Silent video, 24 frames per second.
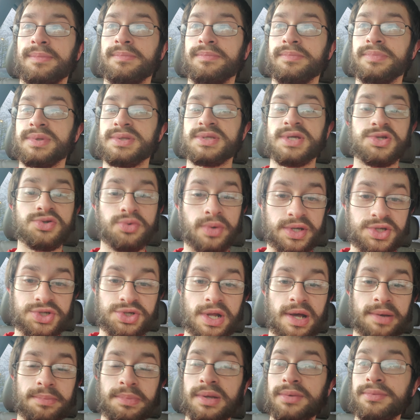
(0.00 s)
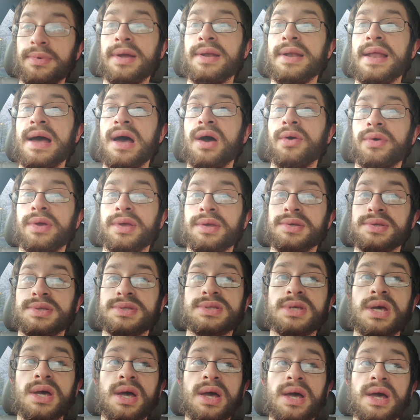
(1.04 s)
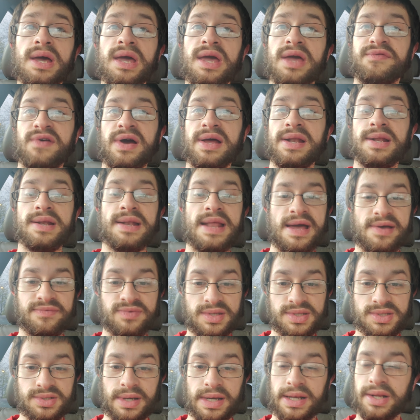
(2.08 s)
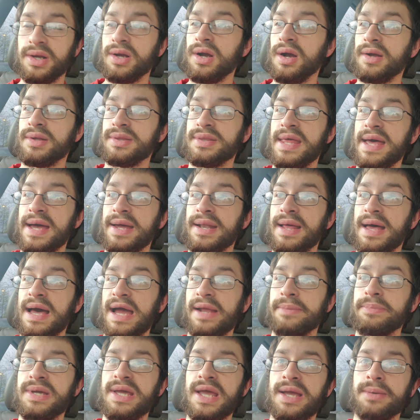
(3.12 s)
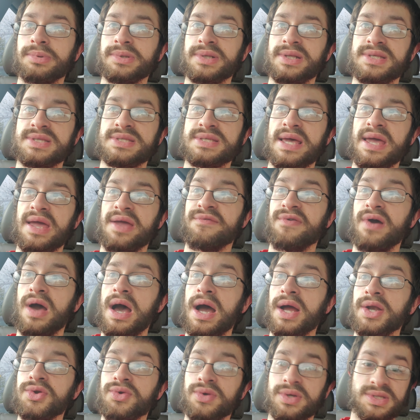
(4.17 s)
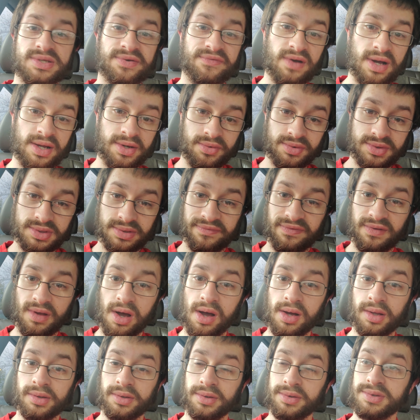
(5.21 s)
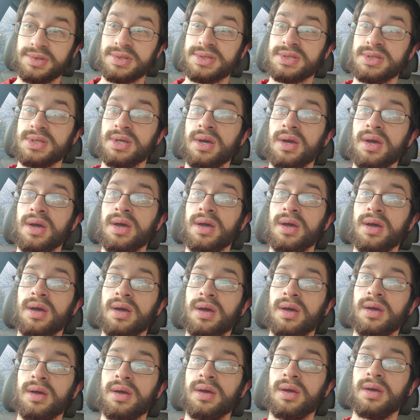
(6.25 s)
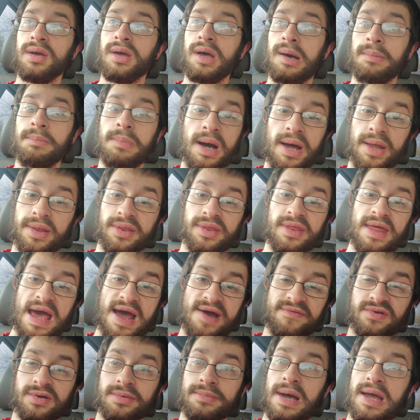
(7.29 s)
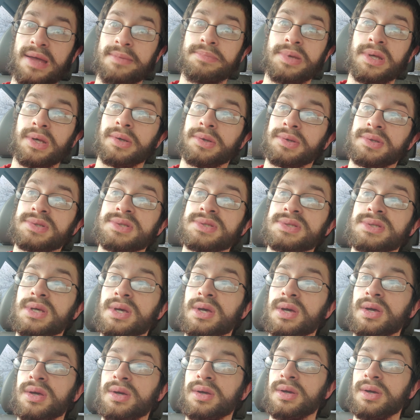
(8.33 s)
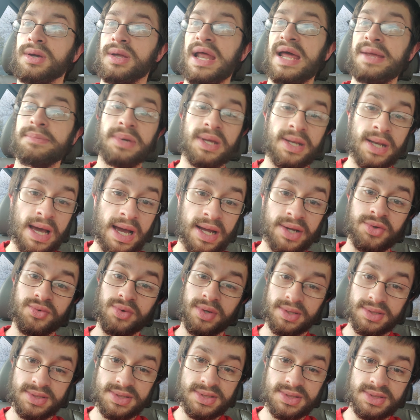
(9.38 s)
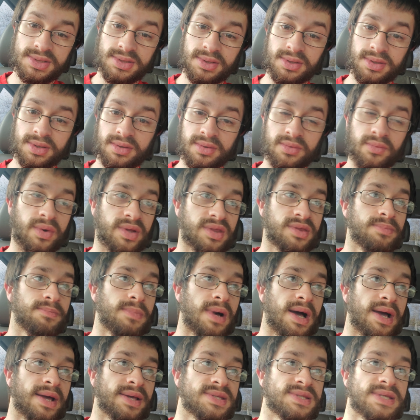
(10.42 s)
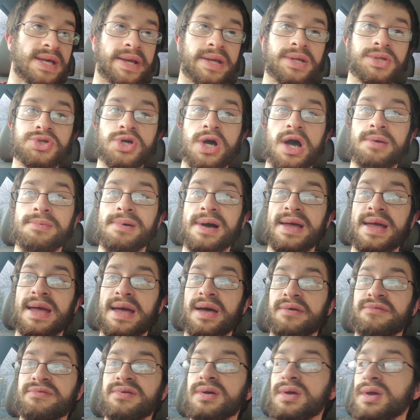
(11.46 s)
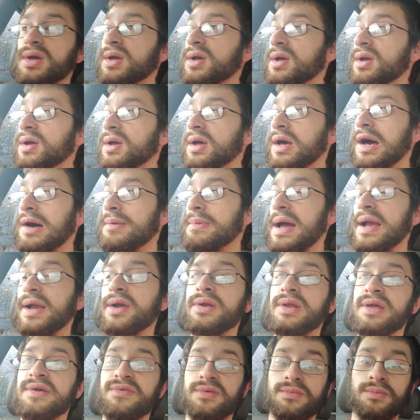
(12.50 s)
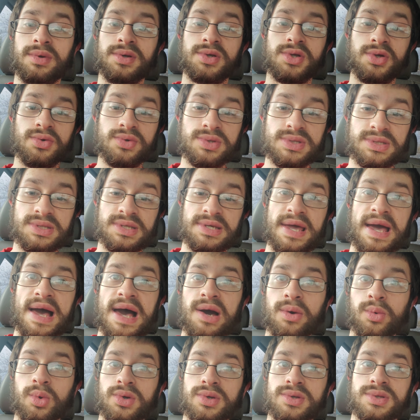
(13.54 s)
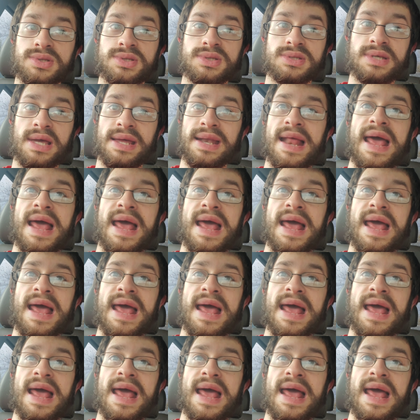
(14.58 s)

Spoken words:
Situation I'm in right now is if I didn't have this credit card debt, I'd be able to save hundreds of dollars a month after my bills. And I mean hundreds with my second job I have. I could even reduce the hours